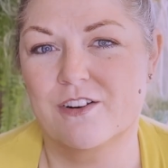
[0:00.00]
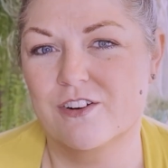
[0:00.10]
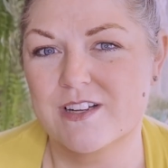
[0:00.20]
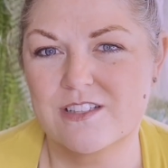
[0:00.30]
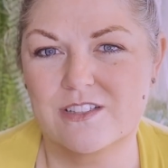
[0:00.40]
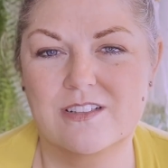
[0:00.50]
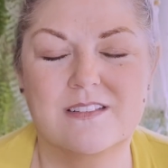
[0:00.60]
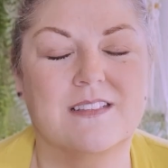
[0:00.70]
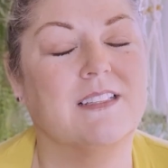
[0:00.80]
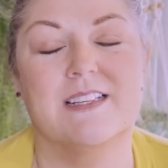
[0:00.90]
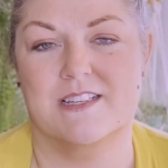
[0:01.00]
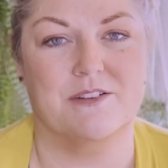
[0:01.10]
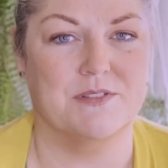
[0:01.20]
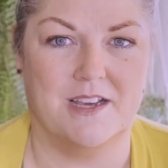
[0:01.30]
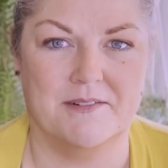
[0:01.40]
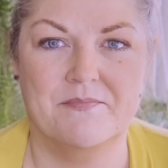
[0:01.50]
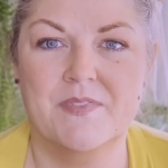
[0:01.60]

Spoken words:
or gristle. The list goes on.